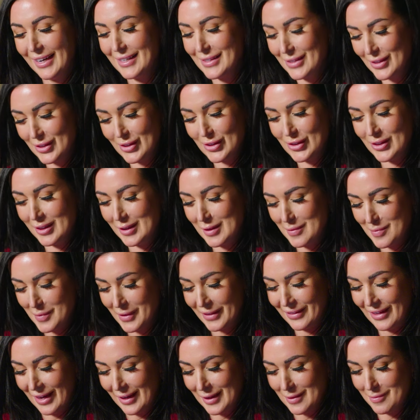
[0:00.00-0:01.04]
It's interesting you
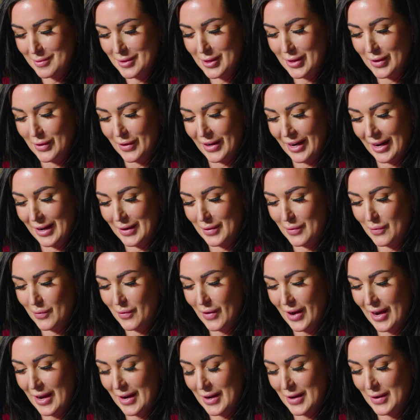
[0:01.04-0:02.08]
bring that up too, and I
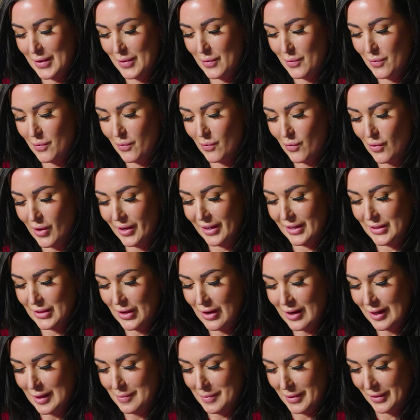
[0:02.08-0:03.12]
I want to
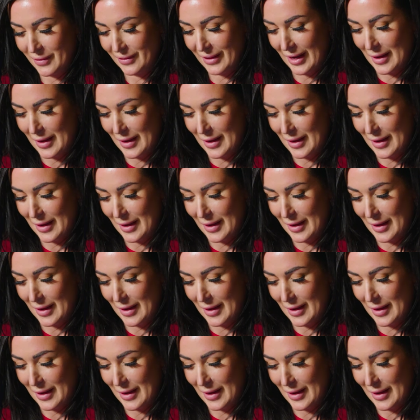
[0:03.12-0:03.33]
talk about